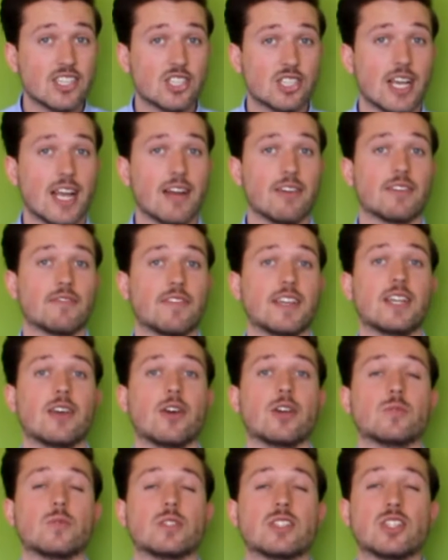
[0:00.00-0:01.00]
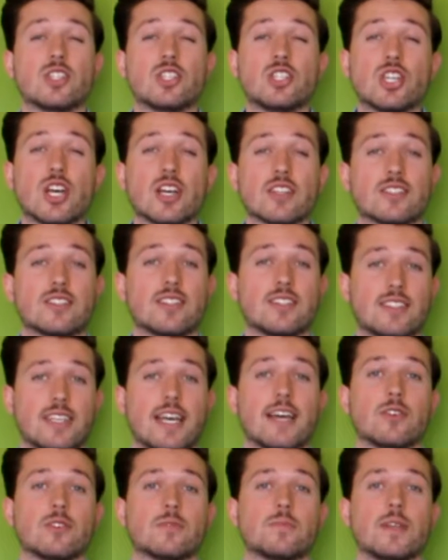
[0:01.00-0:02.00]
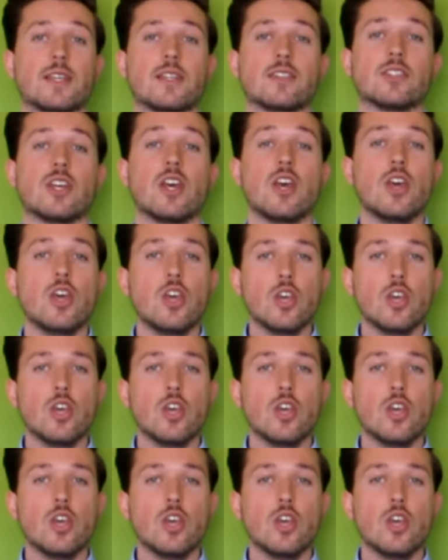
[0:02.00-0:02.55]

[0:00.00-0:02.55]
and sharing videos which are just a sales pitch.